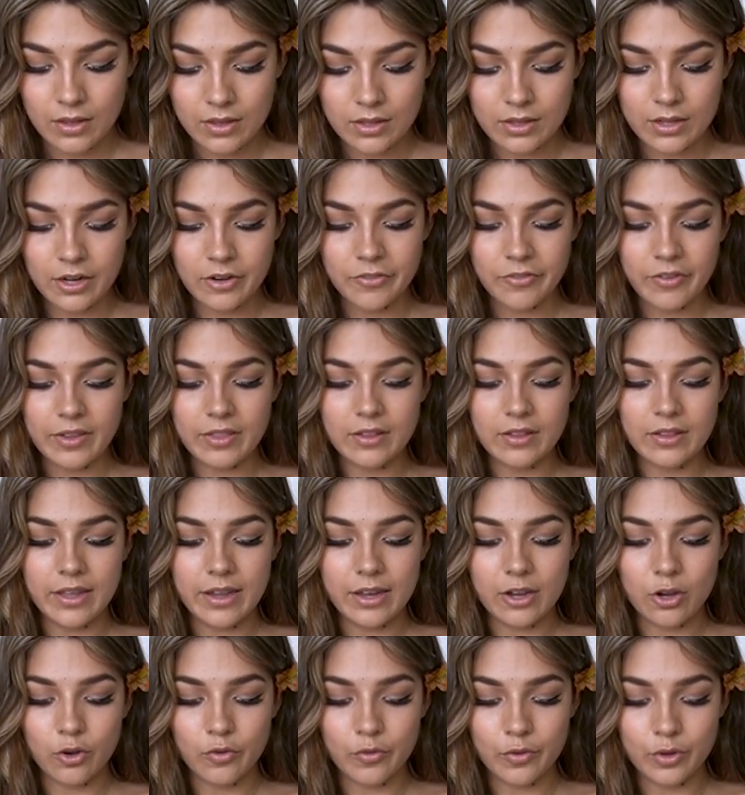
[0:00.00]
Clarify the
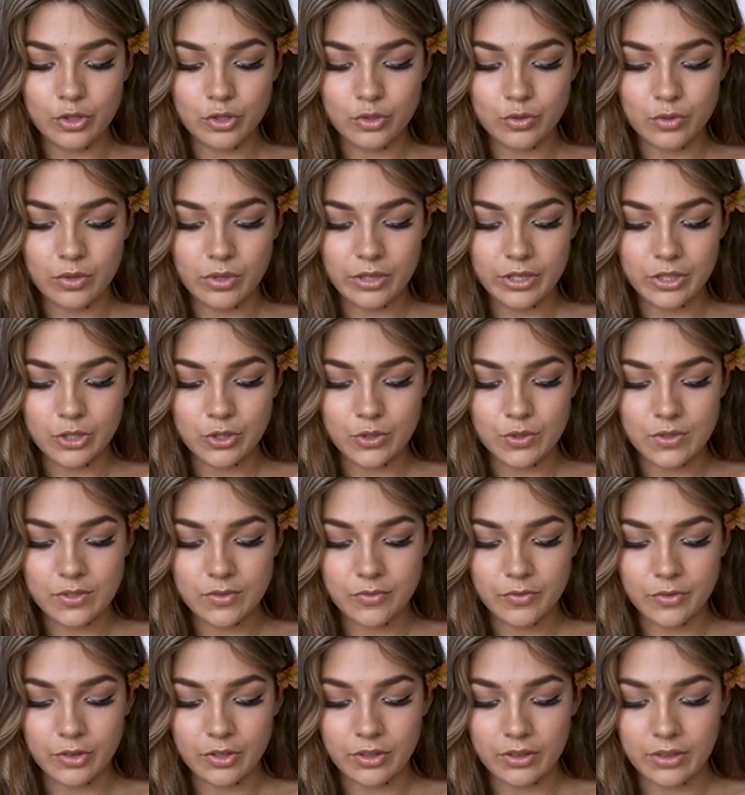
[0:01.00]
let go of control issues
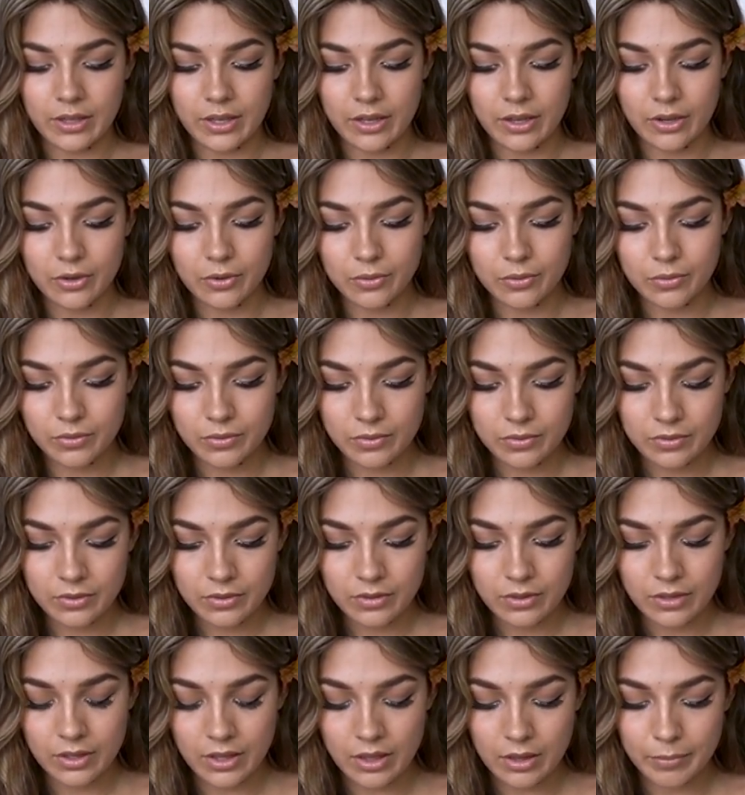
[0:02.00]
for Leo
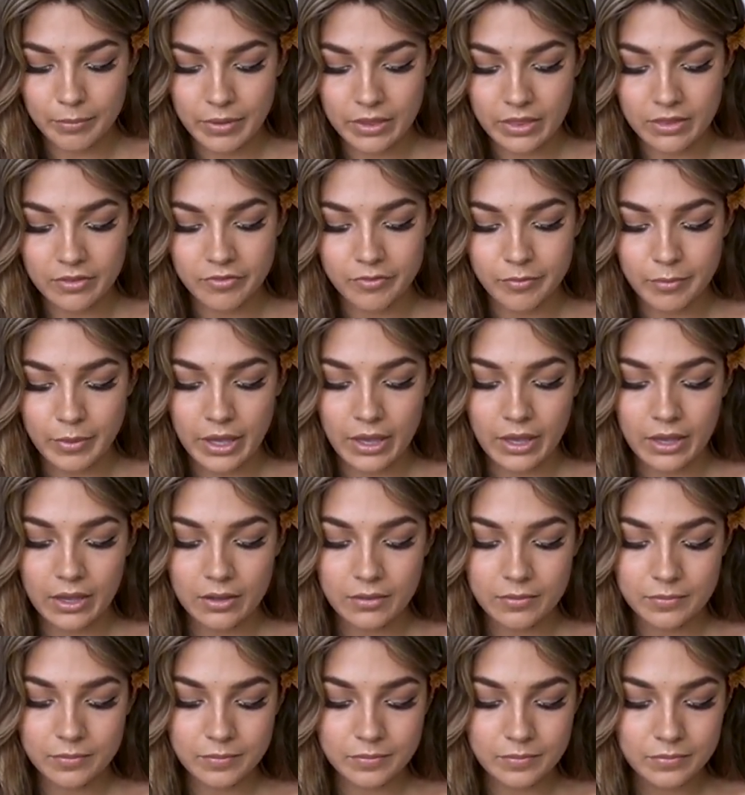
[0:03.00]
in the month of May.